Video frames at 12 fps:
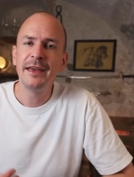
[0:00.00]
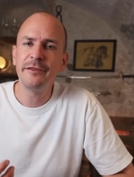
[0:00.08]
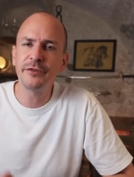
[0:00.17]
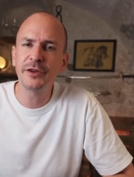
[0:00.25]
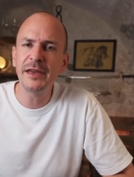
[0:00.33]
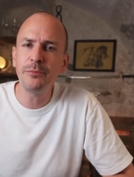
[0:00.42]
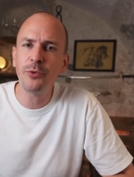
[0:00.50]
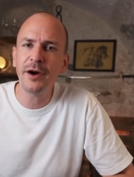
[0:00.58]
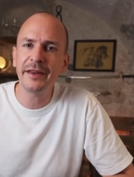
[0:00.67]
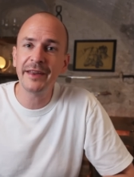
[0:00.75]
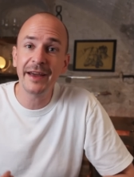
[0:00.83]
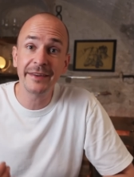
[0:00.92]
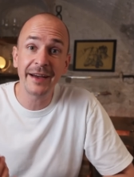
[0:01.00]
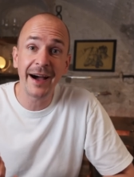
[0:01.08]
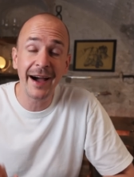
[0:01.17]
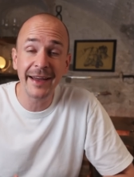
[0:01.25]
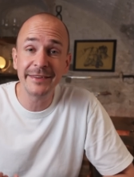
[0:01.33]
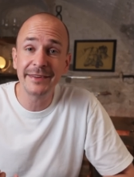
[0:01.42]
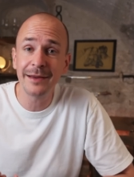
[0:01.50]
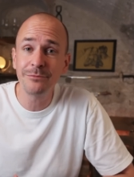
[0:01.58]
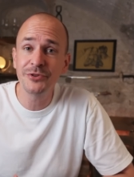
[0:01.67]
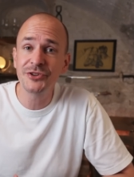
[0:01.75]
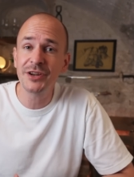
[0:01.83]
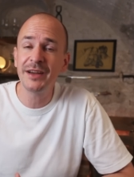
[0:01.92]
If you keep wine at a high
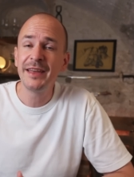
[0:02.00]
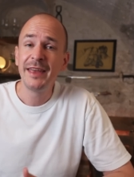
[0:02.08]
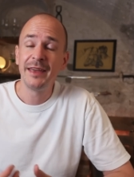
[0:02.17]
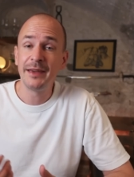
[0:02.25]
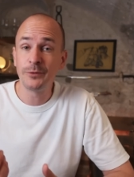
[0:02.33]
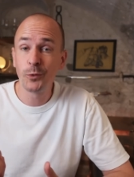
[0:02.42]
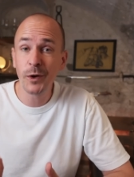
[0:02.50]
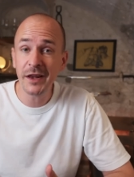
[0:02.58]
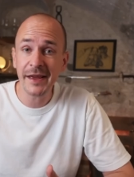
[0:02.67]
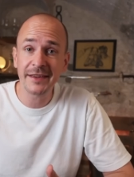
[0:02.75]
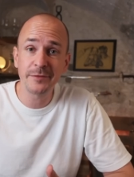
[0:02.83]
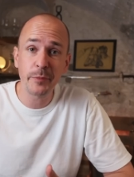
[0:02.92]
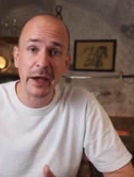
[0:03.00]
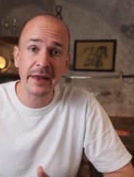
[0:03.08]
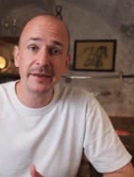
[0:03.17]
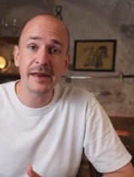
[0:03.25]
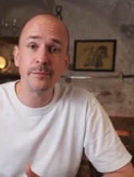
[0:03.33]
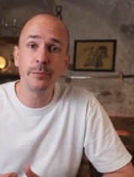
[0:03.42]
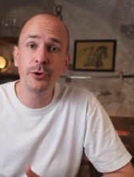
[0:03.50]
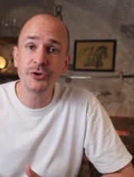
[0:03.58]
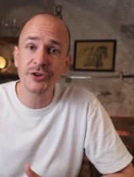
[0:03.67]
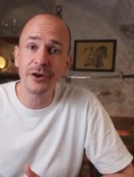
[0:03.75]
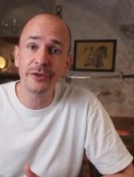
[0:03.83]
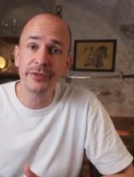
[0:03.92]
temperature, it will expand and
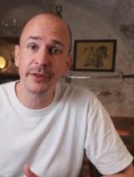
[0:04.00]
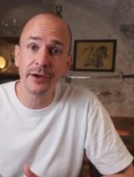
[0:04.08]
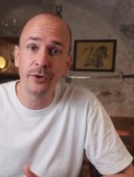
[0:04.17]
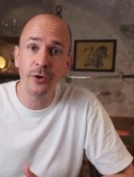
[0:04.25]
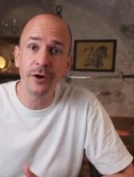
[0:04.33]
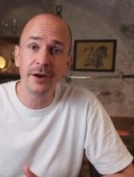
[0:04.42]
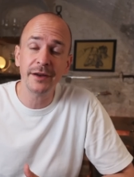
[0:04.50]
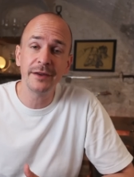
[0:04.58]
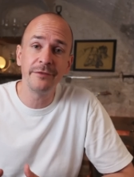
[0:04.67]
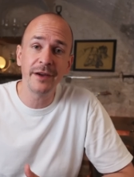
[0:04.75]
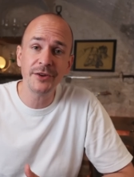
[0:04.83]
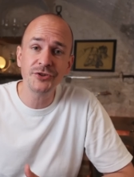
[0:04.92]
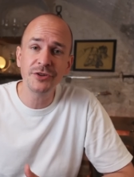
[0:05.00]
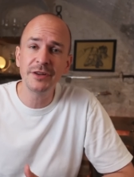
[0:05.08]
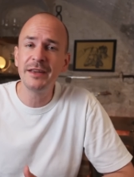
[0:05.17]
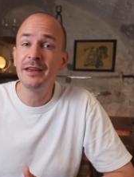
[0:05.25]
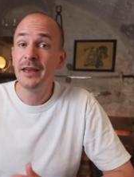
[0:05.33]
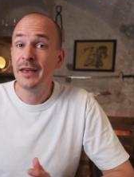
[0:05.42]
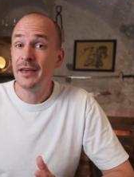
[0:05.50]
push out the cork eventually.